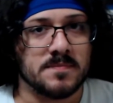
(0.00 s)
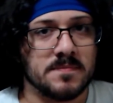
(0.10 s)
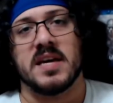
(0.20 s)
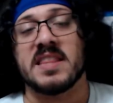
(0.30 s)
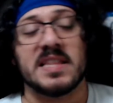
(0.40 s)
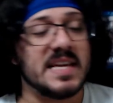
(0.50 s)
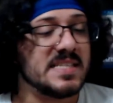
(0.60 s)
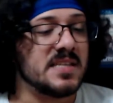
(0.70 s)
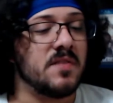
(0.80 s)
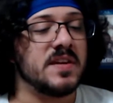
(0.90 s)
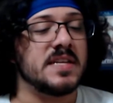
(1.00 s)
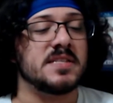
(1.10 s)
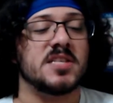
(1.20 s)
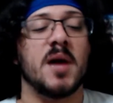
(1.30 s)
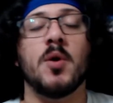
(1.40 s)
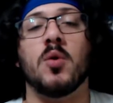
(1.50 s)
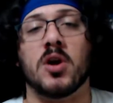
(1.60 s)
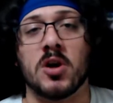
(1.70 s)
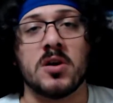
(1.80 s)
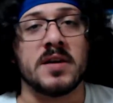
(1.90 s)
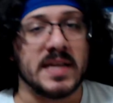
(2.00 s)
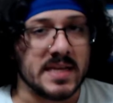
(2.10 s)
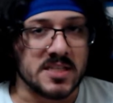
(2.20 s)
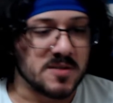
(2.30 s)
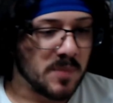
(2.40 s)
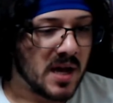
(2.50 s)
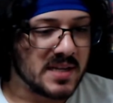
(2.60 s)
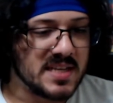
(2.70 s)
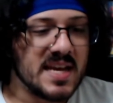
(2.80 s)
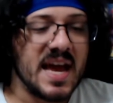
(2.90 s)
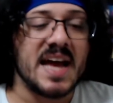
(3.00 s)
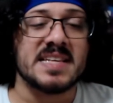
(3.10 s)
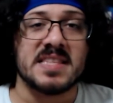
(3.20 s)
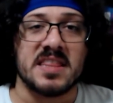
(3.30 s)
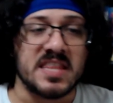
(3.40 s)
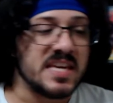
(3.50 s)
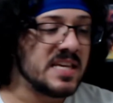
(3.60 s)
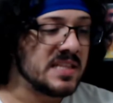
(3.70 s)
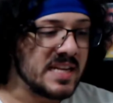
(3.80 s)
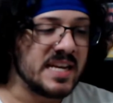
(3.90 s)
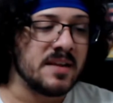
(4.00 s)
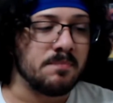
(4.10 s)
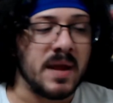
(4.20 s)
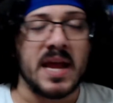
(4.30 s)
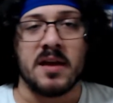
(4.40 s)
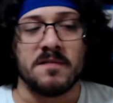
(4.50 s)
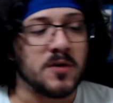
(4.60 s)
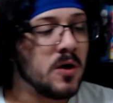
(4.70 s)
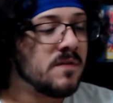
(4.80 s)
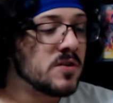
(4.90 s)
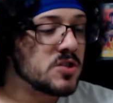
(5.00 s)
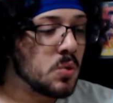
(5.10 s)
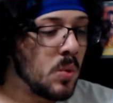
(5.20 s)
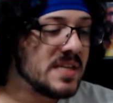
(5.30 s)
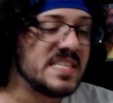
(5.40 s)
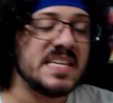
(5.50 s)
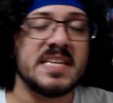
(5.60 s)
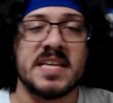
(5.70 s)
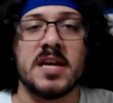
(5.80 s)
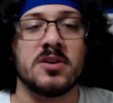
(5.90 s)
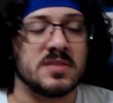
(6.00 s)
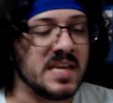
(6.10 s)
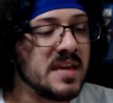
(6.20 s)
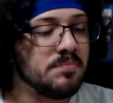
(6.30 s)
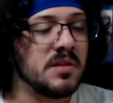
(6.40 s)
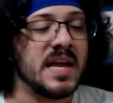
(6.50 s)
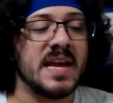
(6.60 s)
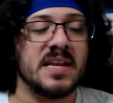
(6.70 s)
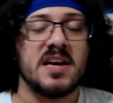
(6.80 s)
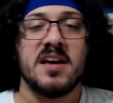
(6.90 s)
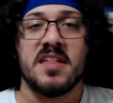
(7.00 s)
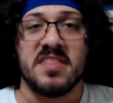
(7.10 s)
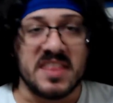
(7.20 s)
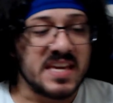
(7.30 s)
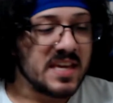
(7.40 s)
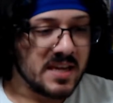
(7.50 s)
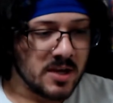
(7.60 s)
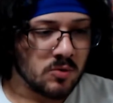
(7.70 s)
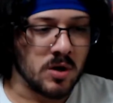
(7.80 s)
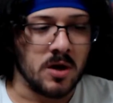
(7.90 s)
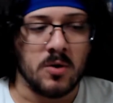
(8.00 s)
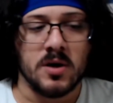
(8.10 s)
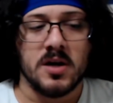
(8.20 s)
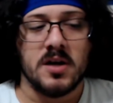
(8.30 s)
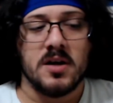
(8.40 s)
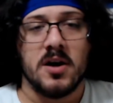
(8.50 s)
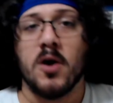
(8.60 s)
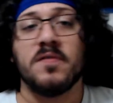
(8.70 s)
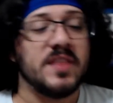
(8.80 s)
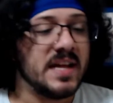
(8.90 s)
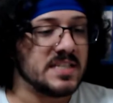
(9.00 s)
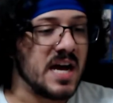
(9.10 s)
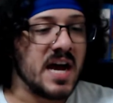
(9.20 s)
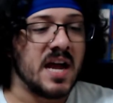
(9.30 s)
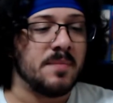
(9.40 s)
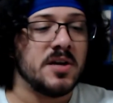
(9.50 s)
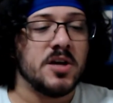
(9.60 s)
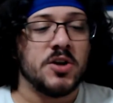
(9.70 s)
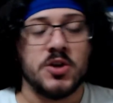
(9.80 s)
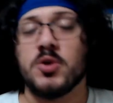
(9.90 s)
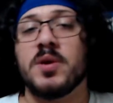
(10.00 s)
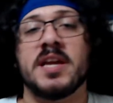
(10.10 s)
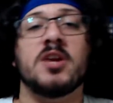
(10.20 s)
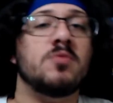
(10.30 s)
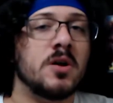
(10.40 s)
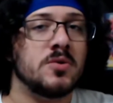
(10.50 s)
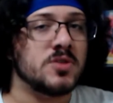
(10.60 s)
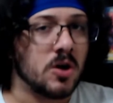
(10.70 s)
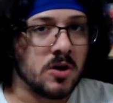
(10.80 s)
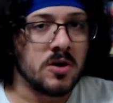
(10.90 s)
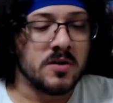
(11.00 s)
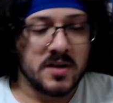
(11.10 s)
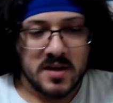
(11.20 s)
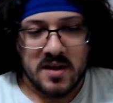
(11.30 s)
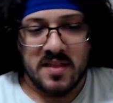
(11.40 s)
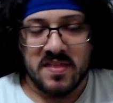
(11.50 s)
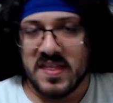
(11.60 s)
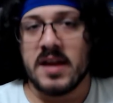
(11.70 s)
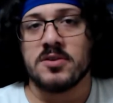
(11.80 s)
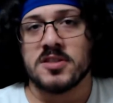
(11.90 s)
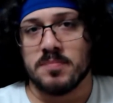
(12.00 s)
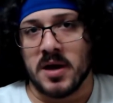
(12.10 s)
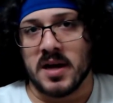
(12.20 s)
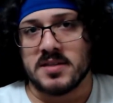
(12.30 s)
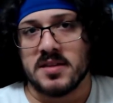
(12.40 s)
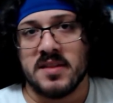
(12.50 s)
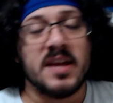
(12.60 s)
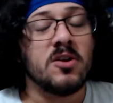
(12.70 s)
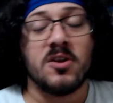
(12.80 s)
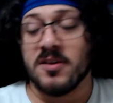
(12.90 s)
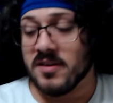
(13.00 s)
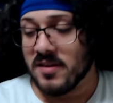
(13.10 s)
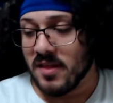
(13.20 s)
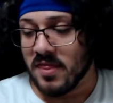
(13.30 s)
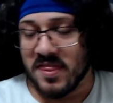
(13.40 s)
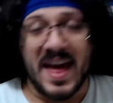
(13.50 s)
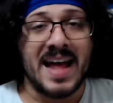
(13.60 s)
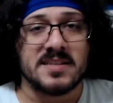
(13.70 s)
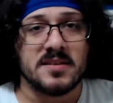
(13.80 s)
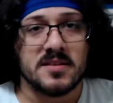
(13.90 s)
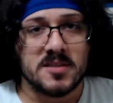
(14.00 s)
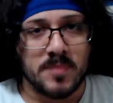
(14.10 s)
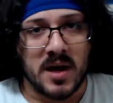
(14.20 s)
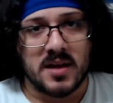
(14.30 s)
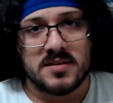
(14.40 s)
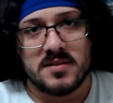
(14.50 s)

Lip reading: In the late 70s, Sammo earned his spot as the leading man. For over 20 years, he played the hero. Over that time, new heroes earned their spot. They earned that spot.